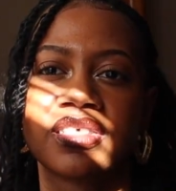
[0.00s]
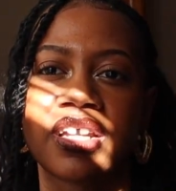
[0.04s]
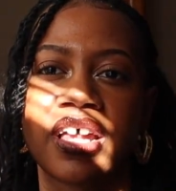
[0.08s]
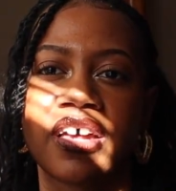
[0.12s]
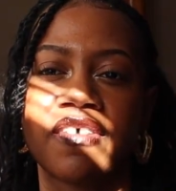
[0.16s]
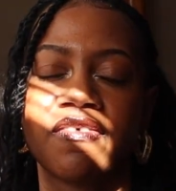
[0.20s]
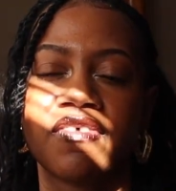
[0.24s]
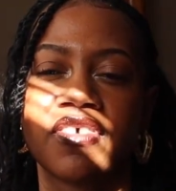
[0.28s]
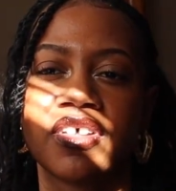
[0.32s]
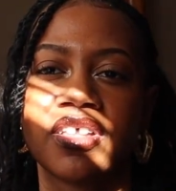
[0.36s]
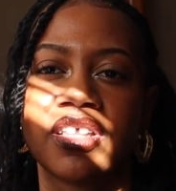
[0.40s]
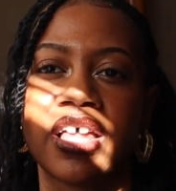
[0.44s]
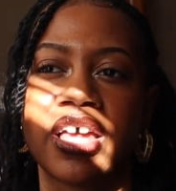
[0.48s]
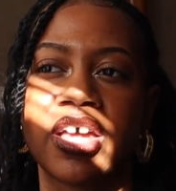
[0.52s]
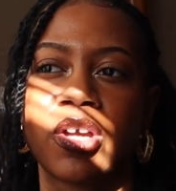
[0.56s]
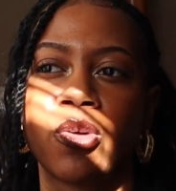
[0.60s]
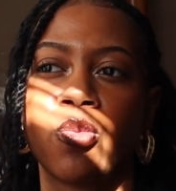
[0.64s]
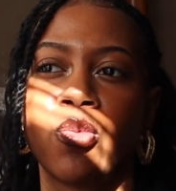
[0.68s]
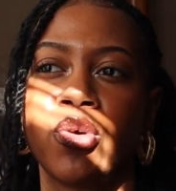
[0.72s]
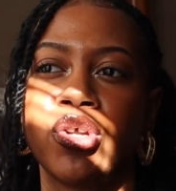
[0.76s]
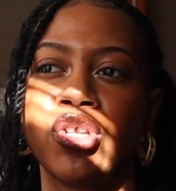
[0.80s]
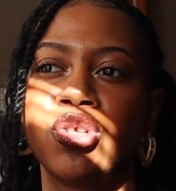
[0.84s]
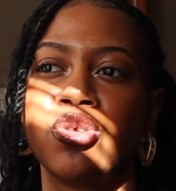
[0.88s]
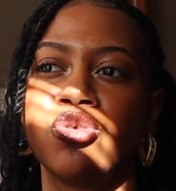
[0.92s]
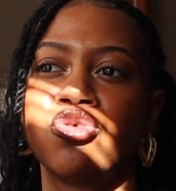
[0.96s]
And I feel like
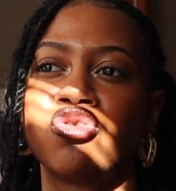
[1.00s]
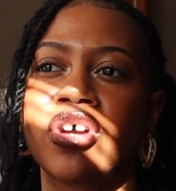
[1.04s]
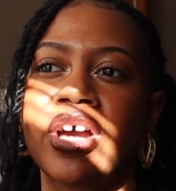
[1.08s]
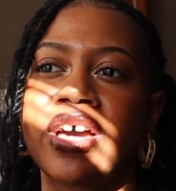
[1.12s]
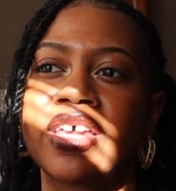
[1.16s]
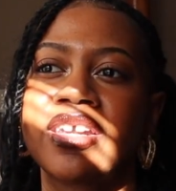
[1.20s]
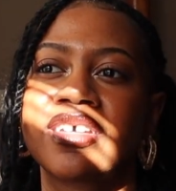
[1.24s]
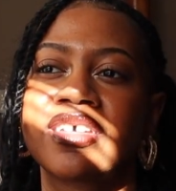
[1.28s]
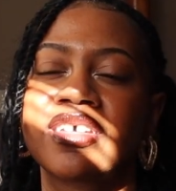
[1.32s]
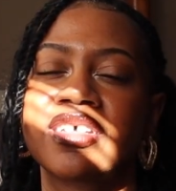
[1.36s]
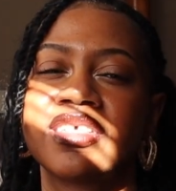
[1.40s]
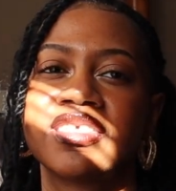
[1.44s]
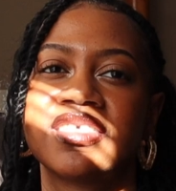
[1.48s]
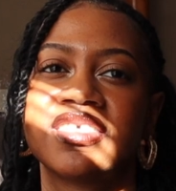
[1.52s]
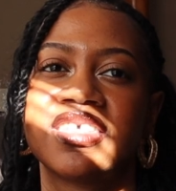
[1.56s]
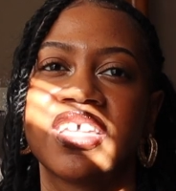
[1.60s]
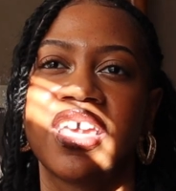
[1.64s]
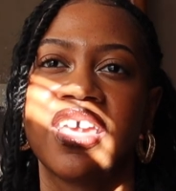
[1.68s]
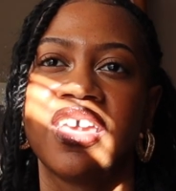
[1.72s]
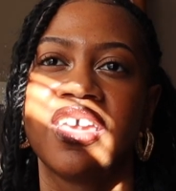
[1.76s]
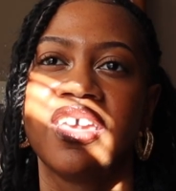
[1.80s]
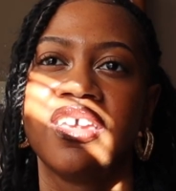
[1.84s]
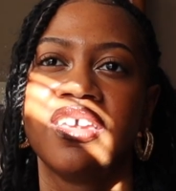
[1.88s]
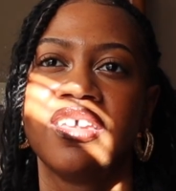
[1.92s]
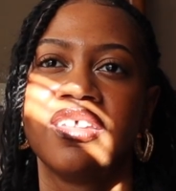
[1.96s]
when you try to
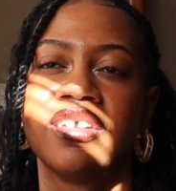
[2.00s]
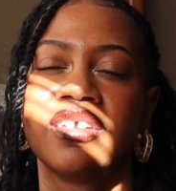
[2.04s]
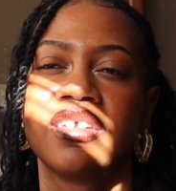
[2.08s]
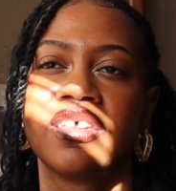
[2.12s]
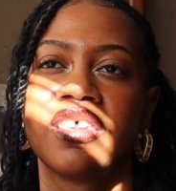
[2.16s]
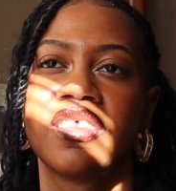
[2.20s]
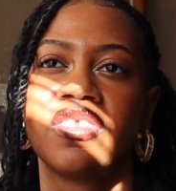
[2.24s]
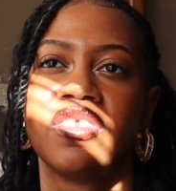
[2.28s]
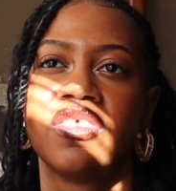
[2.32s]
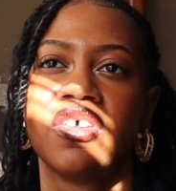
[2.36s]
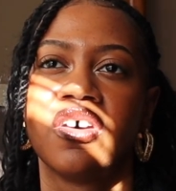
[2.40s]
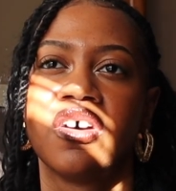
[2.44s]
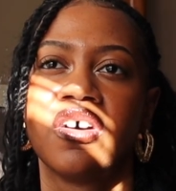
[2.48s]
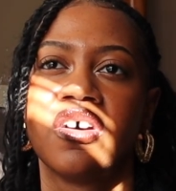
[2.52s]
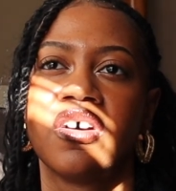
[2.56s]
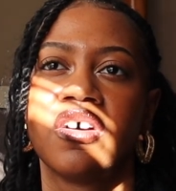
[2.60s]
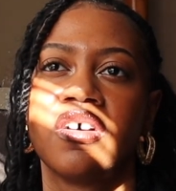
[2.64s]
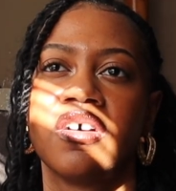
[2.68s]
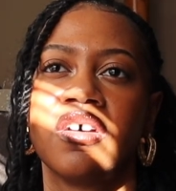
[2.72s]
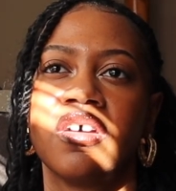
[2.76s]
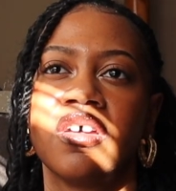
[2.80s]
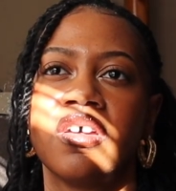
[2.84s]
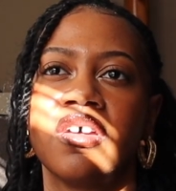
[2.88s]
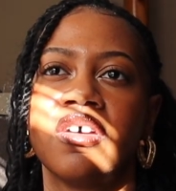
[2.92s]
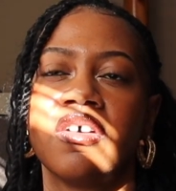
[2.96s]
contain
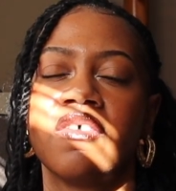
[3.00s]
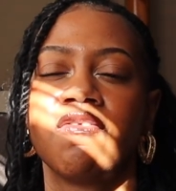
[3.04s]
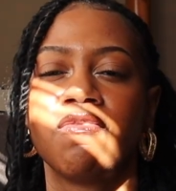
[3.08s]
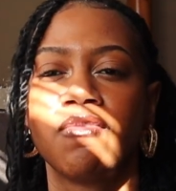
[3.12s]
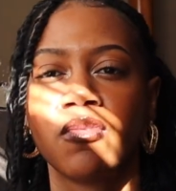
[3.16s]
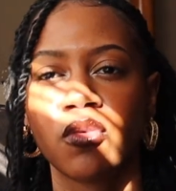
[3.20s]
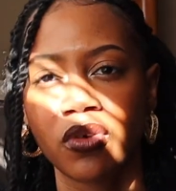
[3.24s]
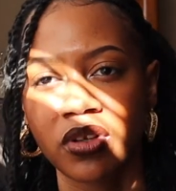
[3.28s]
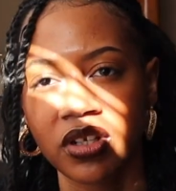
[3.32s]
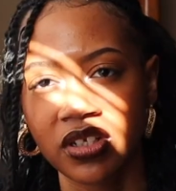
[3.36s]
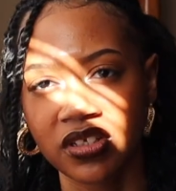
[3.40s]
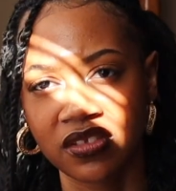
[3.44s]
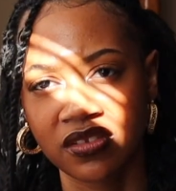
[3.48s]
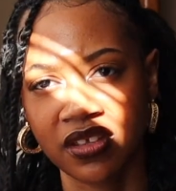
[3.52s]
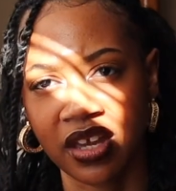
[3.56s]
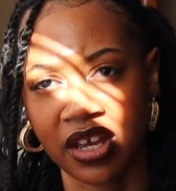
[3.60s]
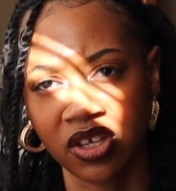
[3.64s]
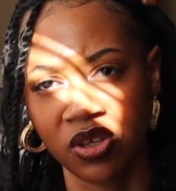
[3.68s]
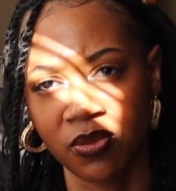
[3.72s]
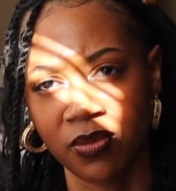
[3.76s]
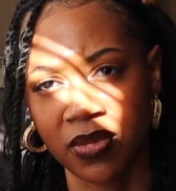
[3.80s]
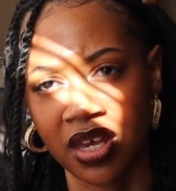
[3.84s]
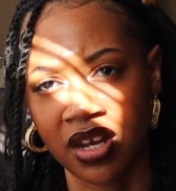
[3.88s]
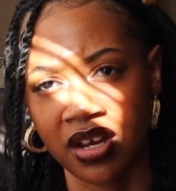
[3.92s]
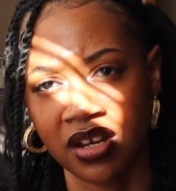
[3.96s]
the fullness of that
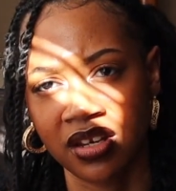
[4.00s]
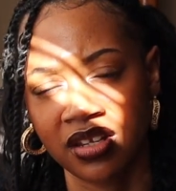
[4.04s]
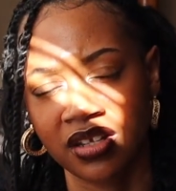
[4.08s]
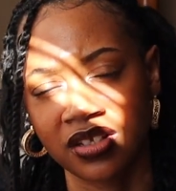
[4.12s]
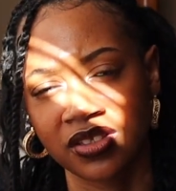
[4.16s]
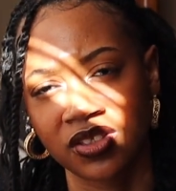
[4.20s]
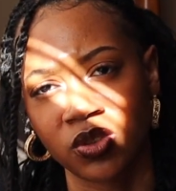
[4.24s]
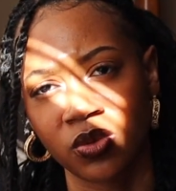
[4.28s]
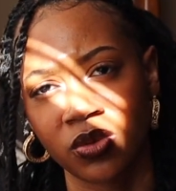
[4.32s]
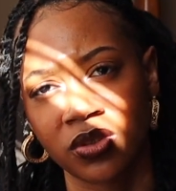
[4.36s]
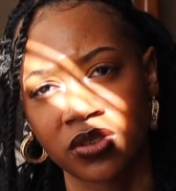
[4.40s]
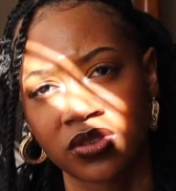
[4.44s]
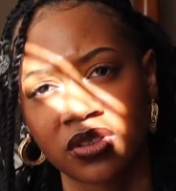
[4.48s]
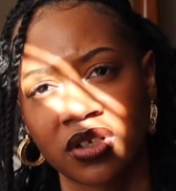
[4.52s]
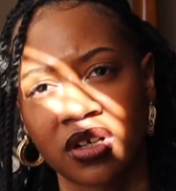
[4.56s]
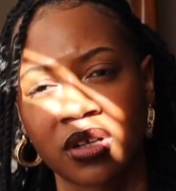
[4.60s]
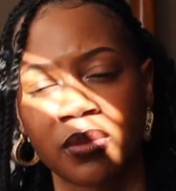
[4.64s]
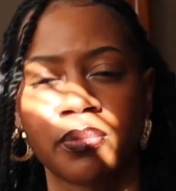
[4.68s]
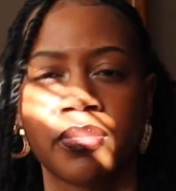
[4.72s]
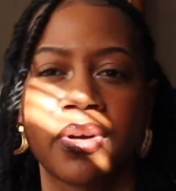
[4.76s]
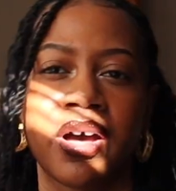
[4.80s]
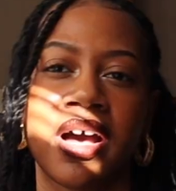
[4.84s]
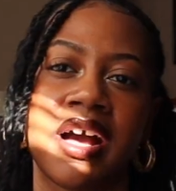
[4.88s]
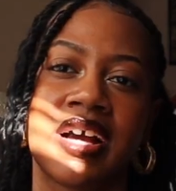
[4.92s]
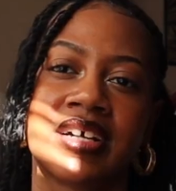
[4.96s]
humanity into a
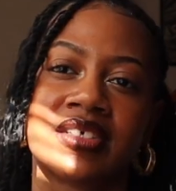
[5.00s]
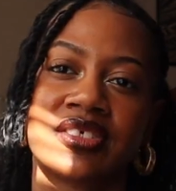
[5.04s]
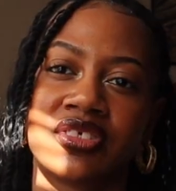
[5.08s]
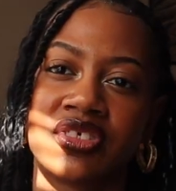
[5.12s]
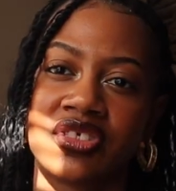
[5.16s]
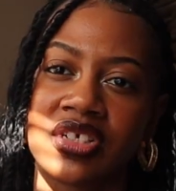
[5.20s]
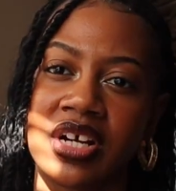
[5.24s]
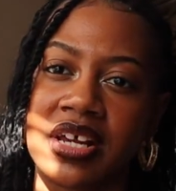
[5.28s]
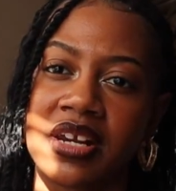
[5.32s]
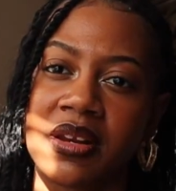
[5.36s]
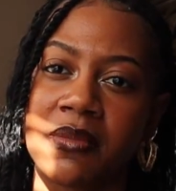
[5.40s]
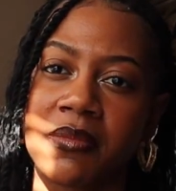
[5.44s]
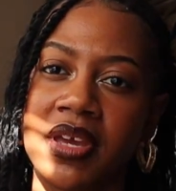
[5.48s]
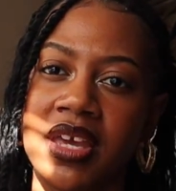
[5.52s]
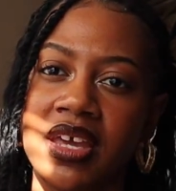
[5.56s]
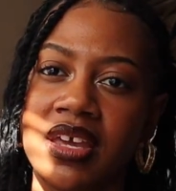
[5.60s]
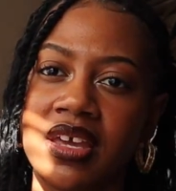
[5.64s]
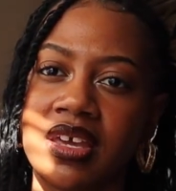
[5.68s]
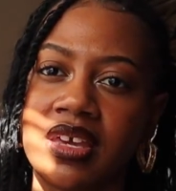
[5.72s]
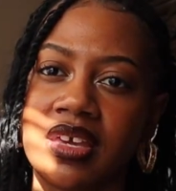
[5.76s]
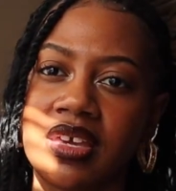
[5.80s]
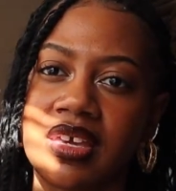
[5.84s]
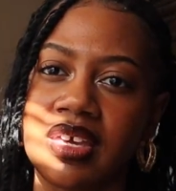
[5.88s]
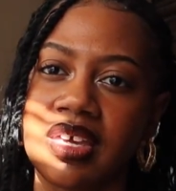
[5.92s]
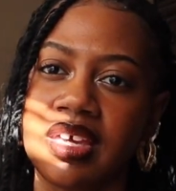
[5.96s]
certain box or trying to
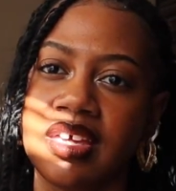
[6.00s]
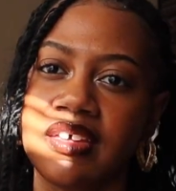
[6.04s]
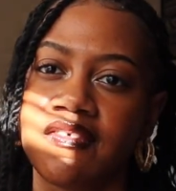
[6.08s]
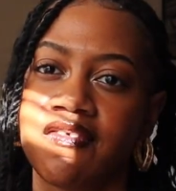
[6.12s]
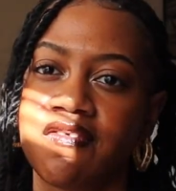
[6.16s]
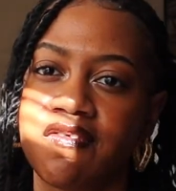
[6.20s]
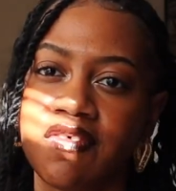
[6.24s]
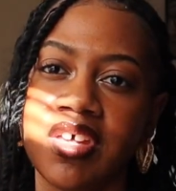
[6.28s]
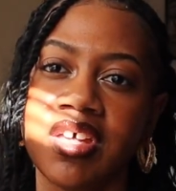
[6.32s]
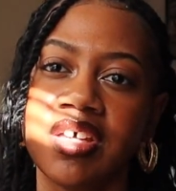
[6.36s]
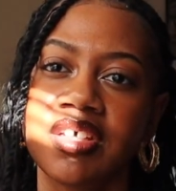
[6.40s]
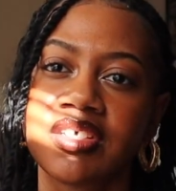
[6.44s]
make it fit